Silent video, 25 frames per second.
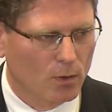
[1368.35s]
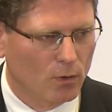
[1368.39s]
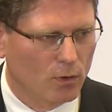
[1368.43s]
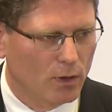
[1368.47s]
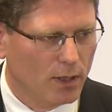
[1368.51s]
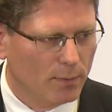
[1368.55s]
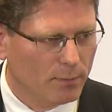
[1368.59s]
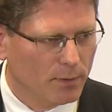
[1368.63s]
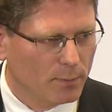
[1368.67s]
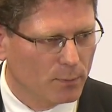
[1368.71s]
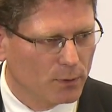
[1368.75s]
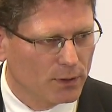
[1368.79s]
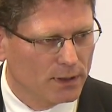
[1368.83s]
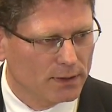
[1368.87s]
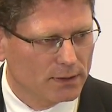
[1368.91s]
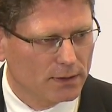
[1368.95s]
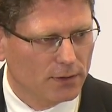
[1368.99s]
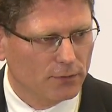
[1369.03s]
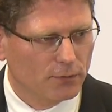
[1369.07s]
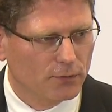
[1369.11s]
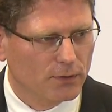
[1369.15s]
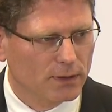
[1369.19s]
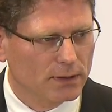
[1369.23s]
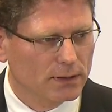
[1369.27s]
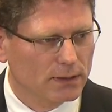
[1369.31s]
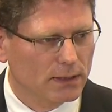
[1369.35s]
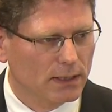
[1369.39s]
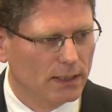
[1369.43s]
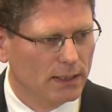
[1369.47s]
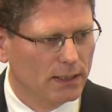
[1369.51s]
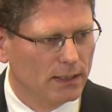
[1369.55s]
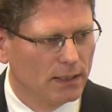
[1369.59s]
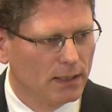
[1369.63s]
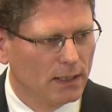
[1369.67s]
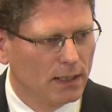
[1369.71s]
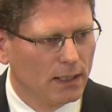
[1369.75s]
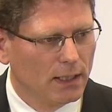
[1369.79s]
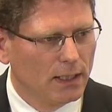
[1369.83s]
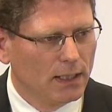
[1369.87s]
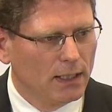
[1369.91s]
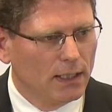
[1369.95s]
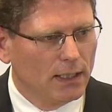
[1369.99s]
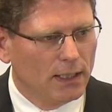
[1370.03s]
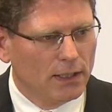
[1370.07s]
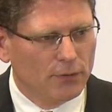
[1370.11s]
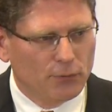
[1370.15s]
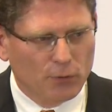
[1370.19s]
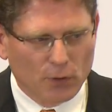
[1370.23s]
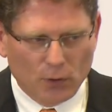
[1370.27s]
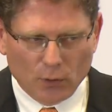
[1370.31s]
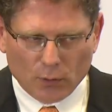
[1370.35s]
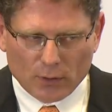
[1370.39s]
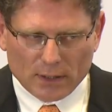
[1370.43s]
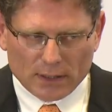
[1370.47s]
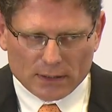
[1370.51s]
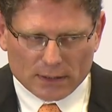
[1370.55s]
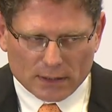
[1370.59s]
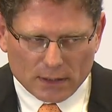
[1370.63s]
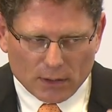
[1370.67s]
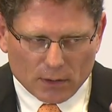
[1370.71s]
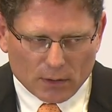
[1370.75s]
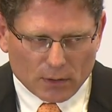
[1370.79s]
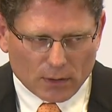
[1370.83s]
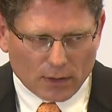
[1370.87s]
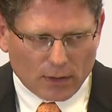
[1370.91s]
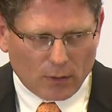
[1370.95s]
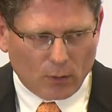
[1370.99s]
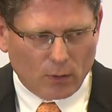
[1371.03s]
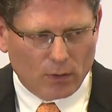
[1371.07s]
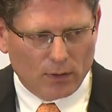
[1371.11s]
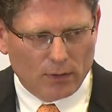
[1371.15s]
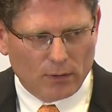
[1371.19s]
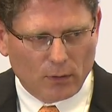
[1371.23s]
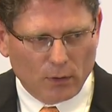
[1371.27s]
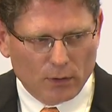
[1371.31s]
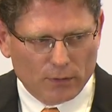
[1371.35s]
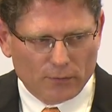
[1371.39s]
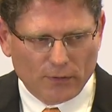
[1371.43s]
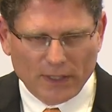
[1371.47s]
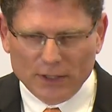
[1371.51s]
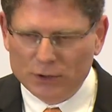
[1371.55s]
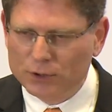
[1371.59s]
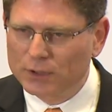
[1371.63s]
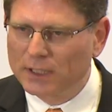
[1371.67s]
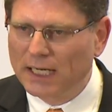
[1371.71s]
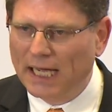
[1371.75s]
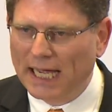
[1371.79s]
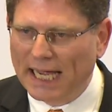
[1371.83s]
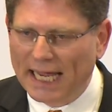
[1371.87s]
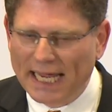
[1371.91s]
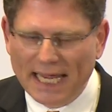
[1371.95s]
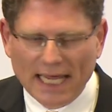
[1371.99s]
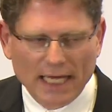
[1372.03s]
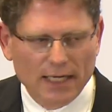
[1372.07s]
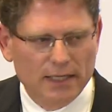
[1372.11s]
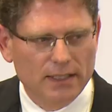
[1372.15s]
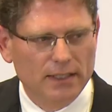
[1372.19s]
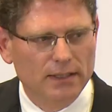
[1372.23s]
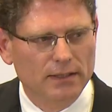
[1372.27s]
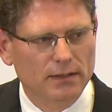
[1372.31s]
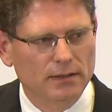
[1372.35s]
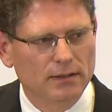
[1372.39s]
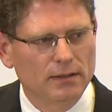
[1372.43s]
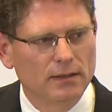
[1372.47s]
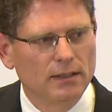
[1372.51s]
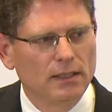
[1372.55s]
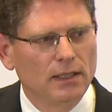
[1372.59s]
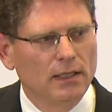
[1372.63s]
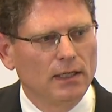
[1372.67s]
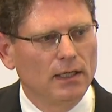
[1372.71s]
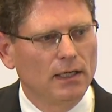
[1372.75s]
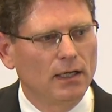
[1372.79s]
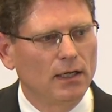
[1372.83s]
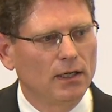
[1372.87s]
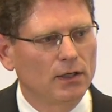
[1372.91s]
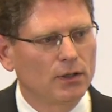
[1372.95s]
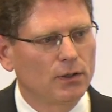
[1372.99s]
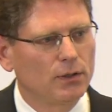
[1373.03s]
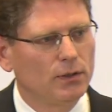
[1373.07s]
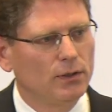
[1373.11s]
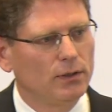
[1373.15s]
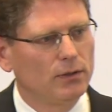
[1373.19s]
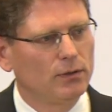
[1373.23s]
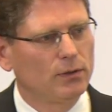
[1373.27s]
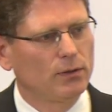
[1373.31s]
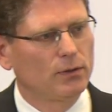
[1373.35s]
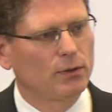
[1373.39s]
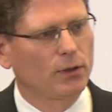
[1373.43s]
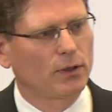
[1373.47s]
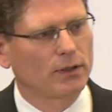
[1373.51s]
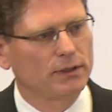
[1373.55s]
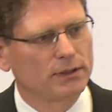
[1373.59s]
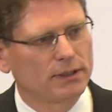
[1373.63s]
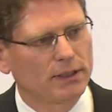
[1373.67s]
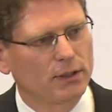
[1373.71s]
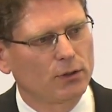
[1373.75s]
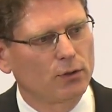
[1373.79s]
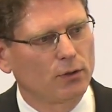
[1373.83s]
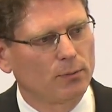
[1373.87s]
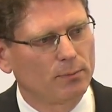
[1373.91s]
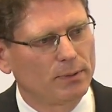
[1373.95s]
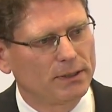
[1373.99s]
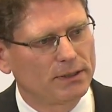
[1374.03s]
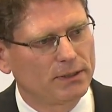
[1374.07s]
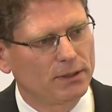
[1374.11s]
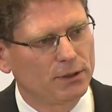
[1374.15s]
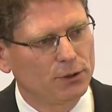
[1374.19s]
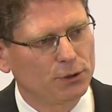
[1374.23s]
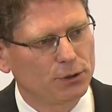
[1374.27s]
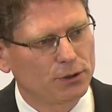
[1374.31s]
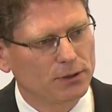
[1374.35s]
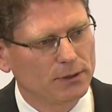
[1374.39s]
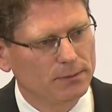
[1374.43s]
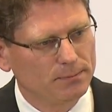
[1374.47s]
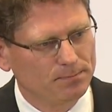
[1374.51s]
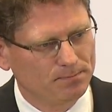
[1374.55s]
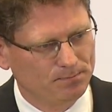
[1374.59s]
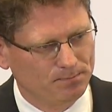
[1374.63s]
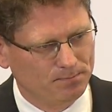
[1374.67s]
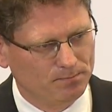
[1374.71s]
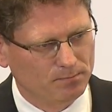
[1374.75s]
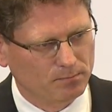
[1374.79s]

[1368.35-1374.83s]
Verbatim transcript: Well, let me put it differently. If you look at the old-fashioned Hayekian uh, currency competition.